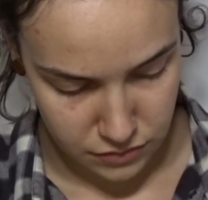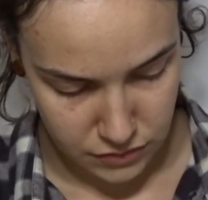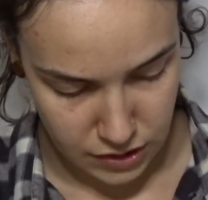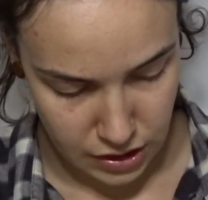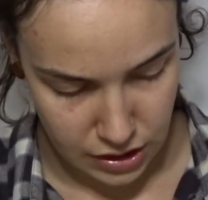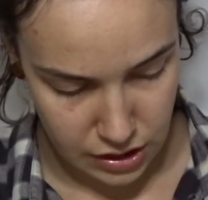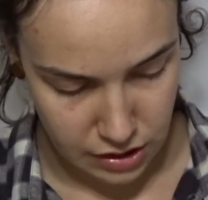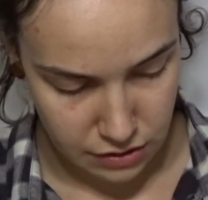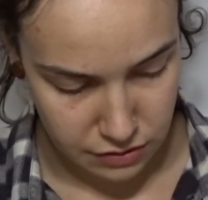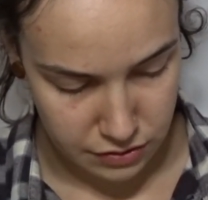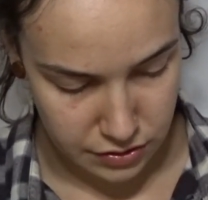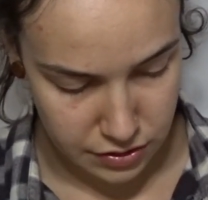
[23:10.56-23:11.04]

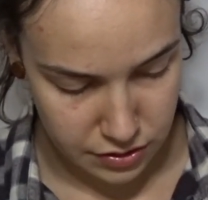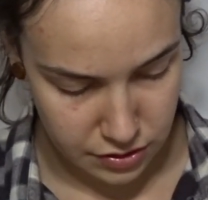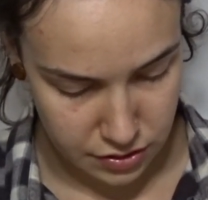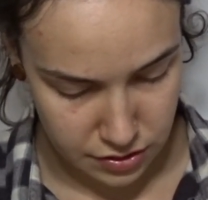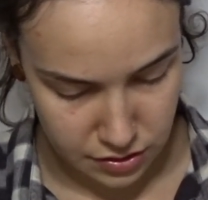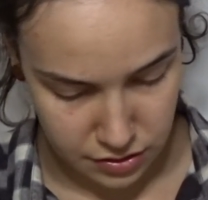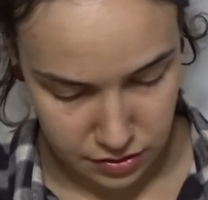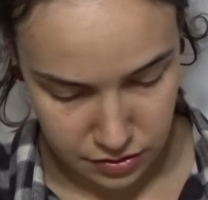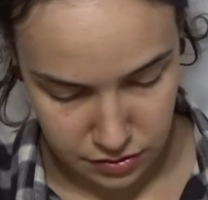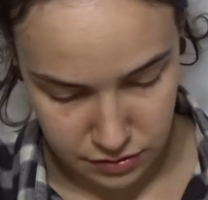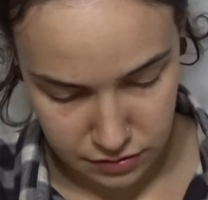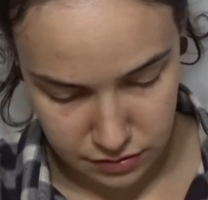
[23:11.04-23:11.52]
Now it's going
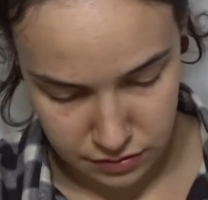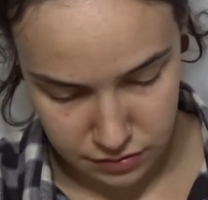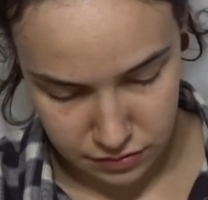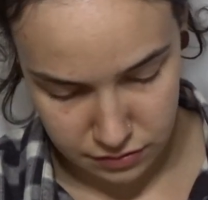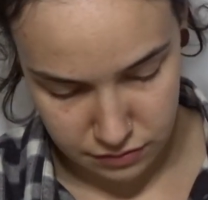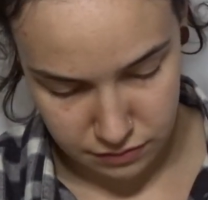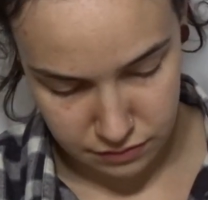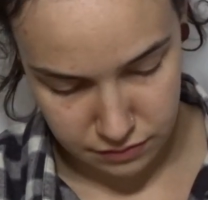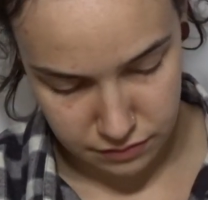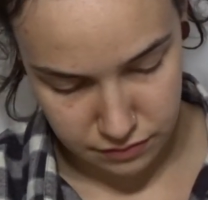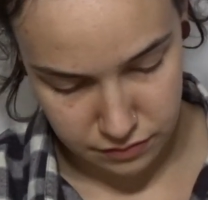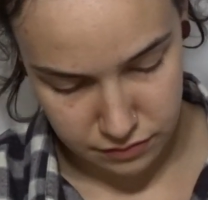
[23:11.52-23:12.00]
to,
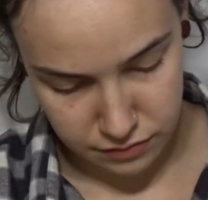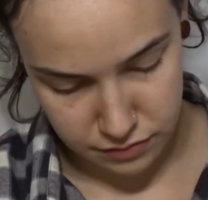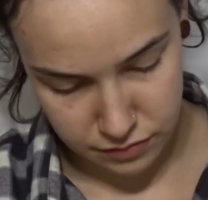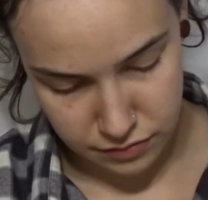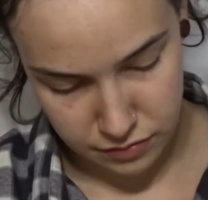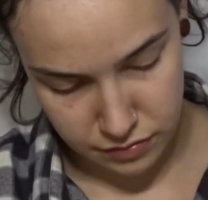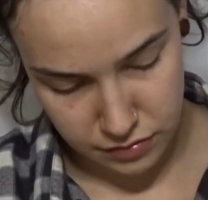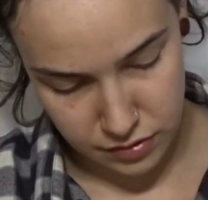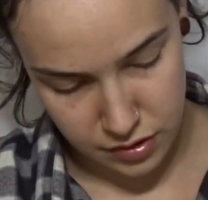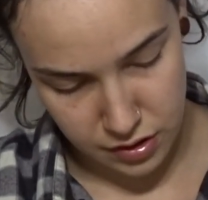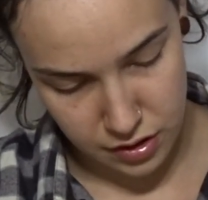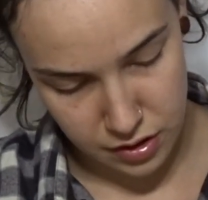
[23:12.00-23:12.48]

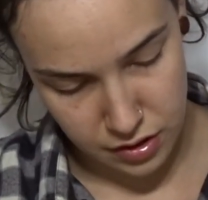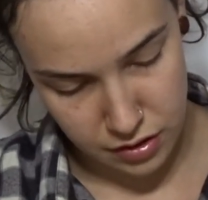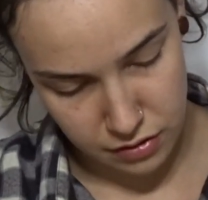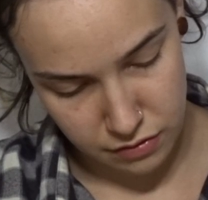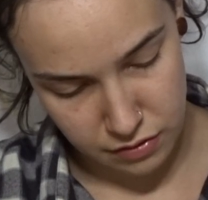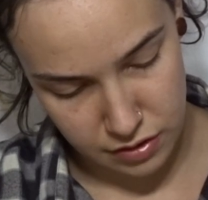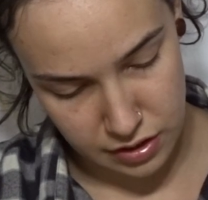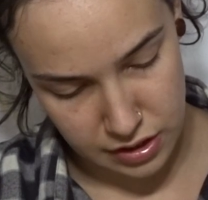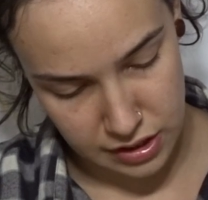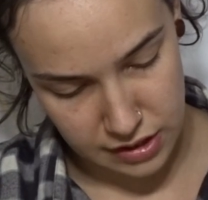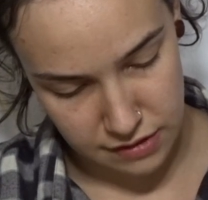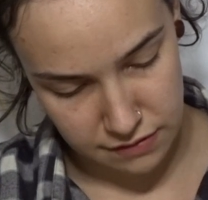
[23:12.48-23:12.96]
you know,
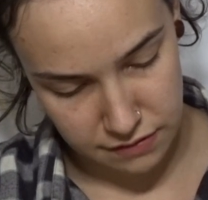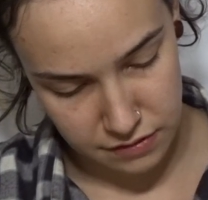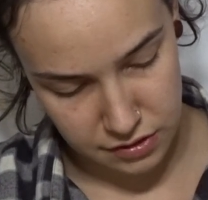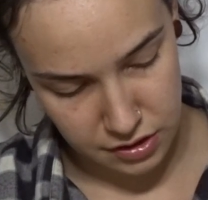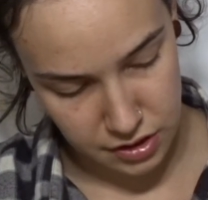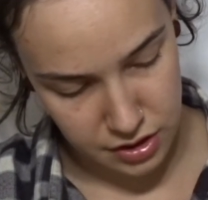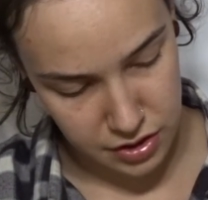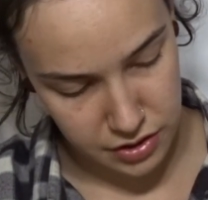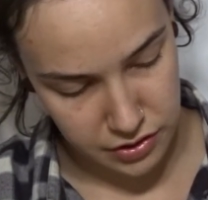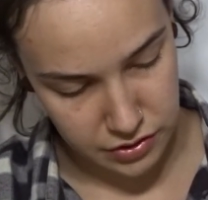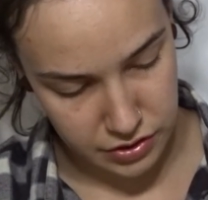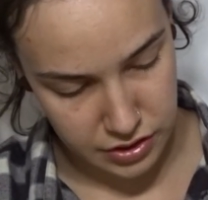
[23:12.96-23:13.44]
I haven't
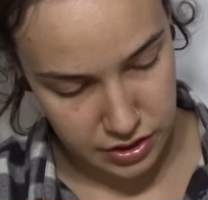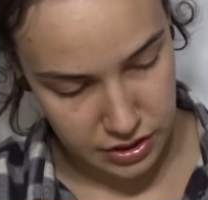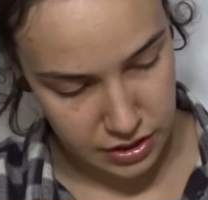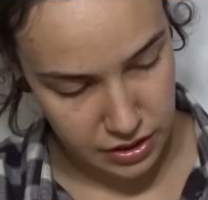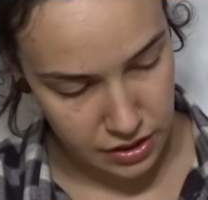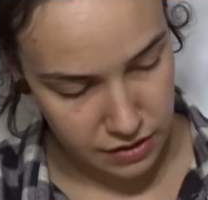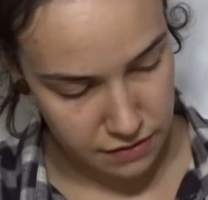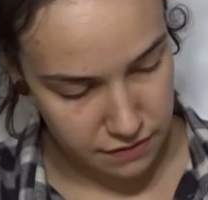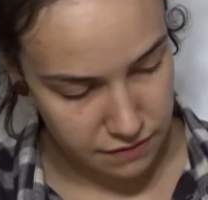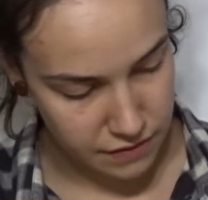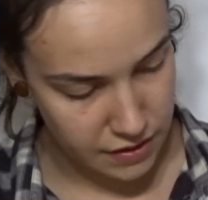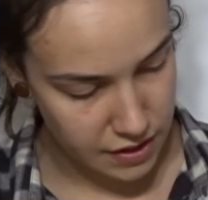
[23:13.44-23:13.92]
used
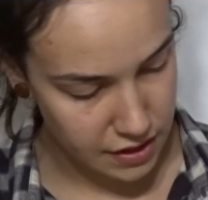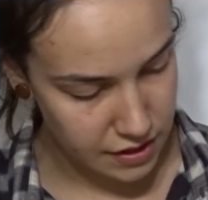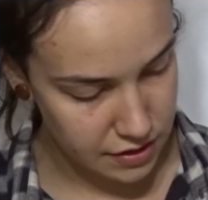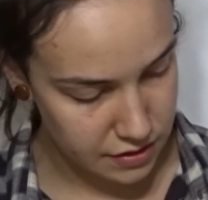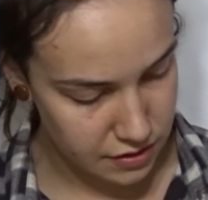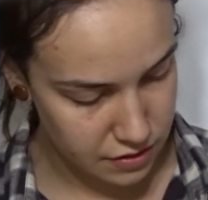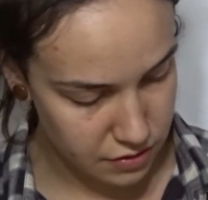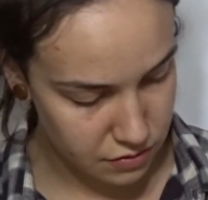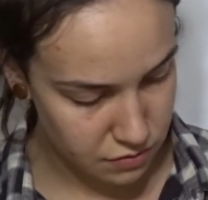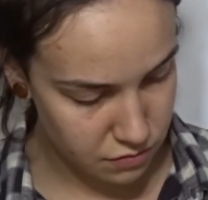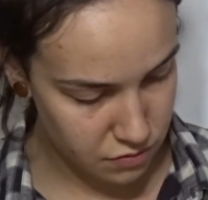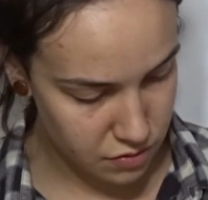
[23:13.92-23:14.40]
any of these
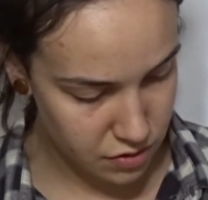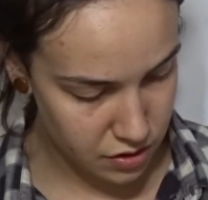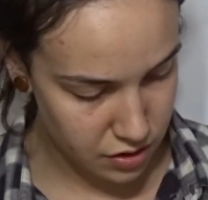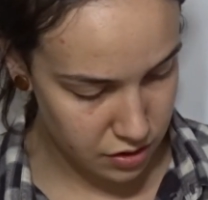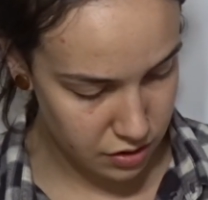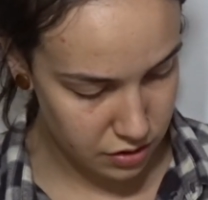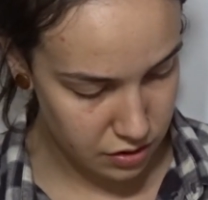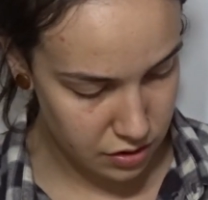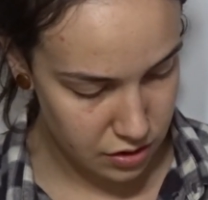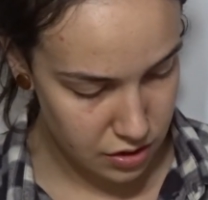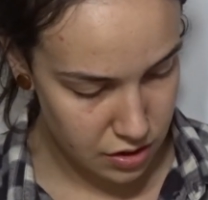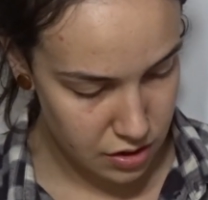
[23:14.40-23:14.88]
in a
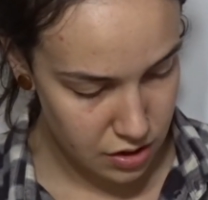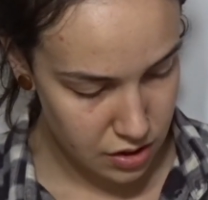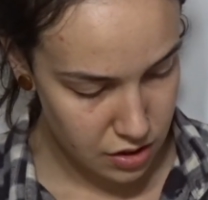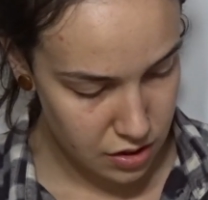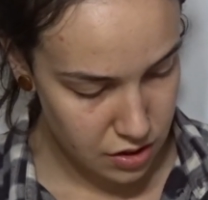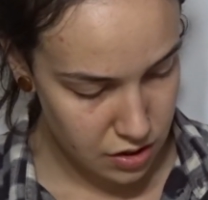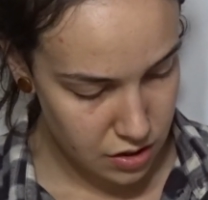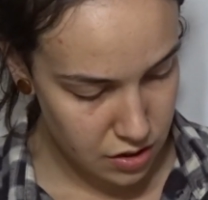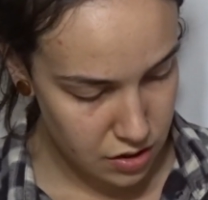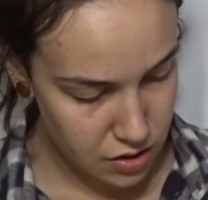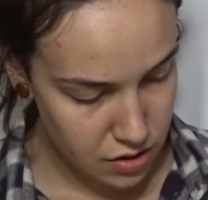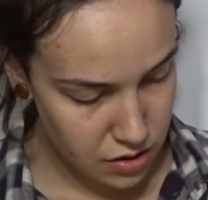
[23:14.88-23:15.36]
while,
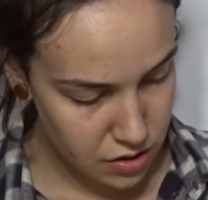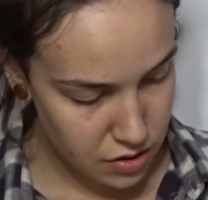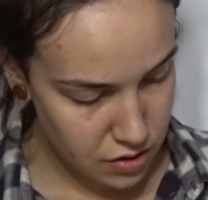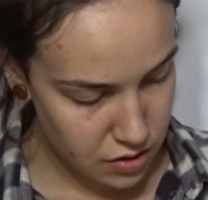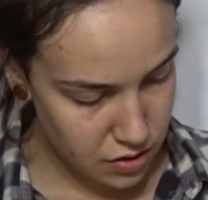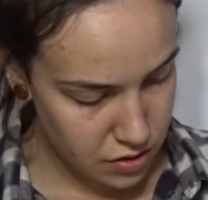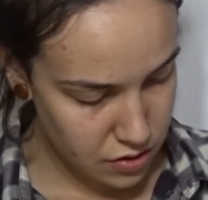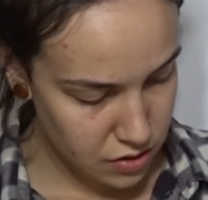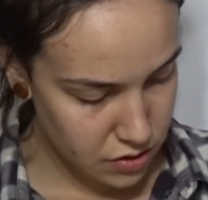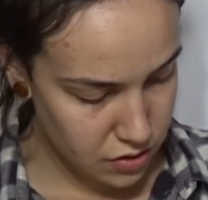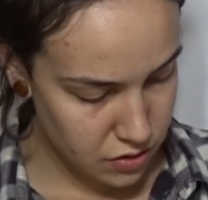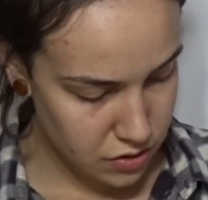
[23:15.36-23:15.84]

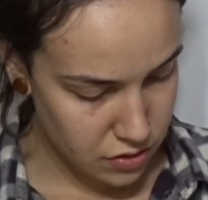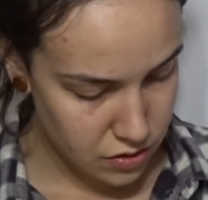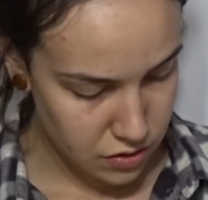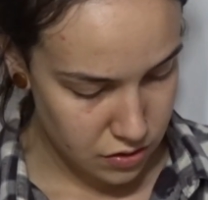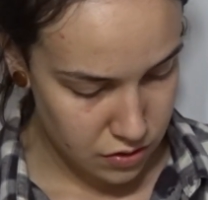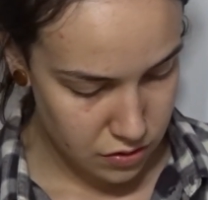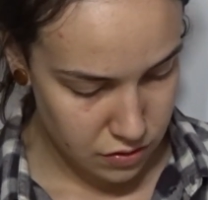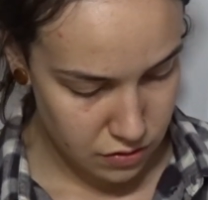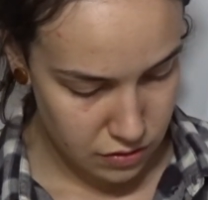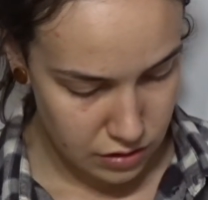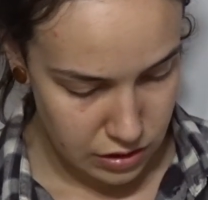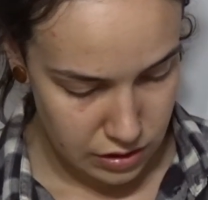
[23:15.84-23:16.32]
so
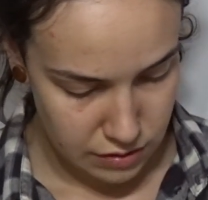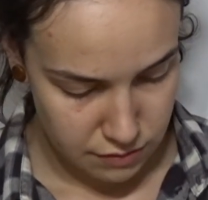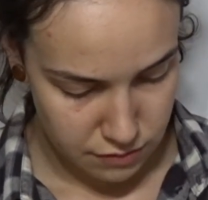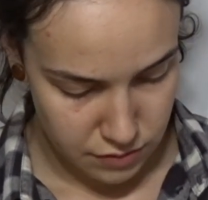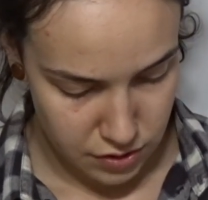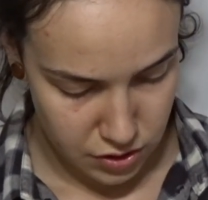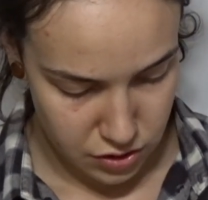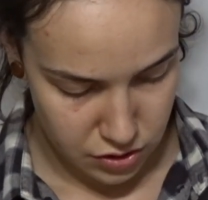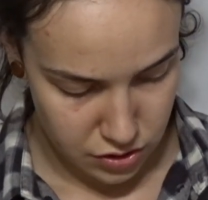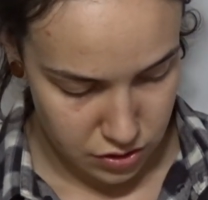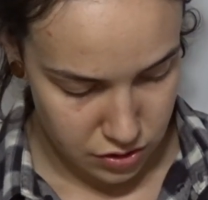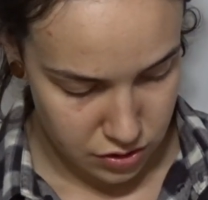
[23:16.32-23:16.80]
let
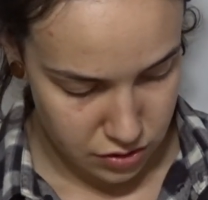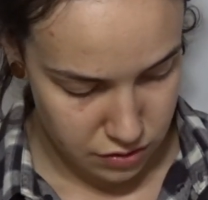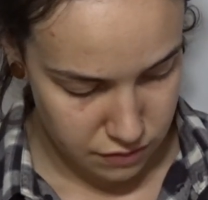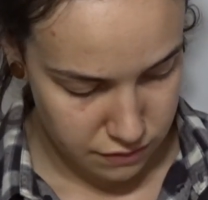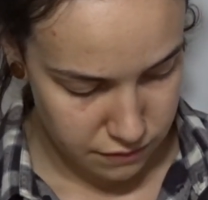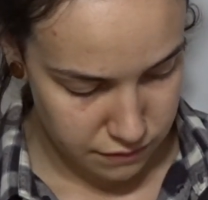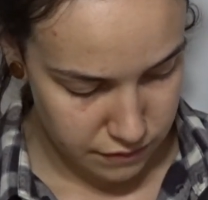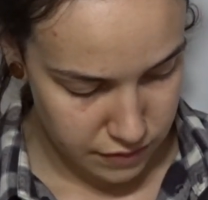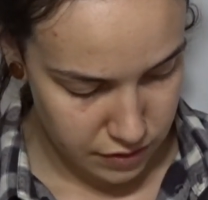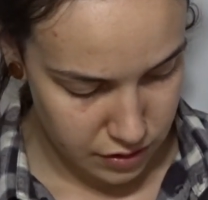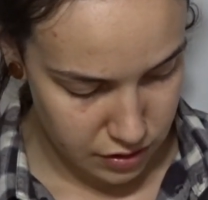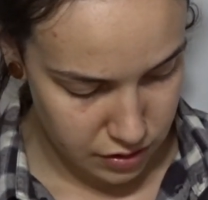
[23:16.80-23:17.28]
me just
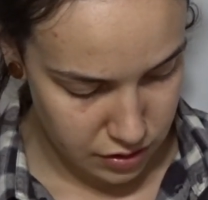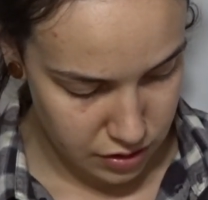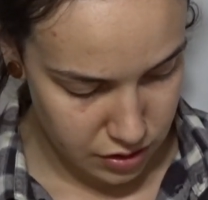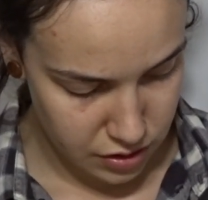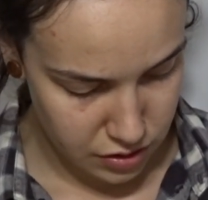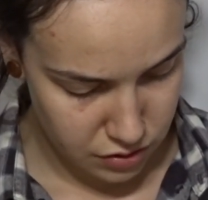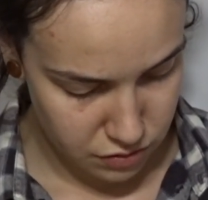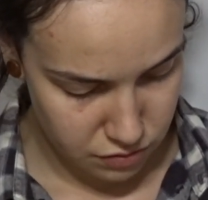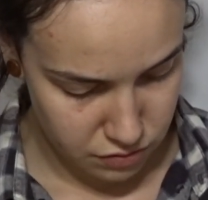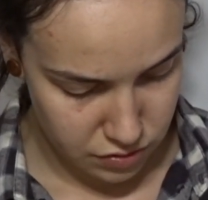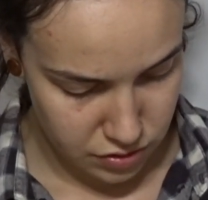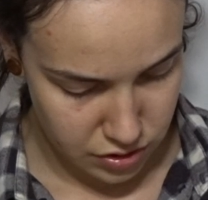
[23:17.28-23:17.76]
figure
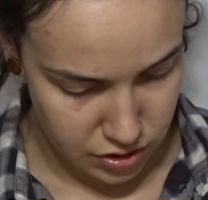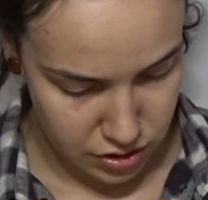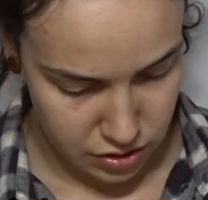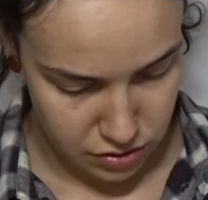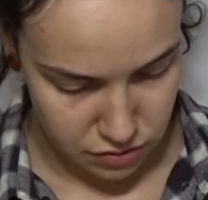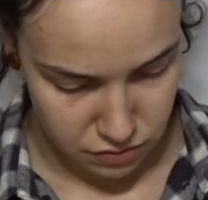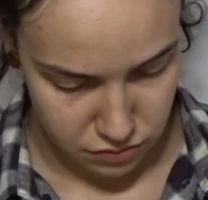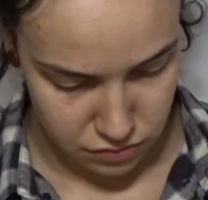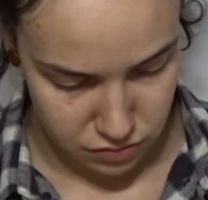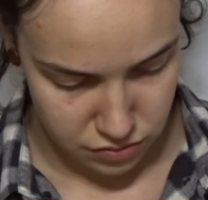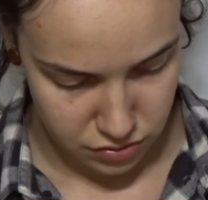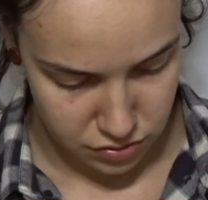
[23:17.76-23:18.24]
this one
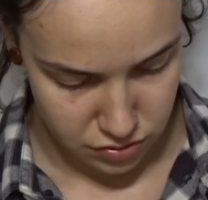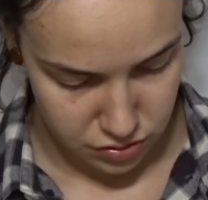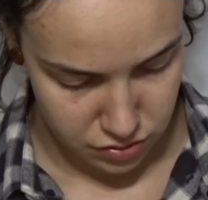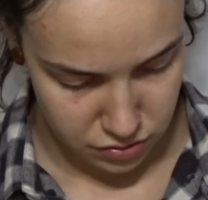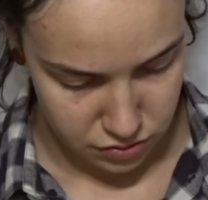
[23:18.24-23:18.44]
out.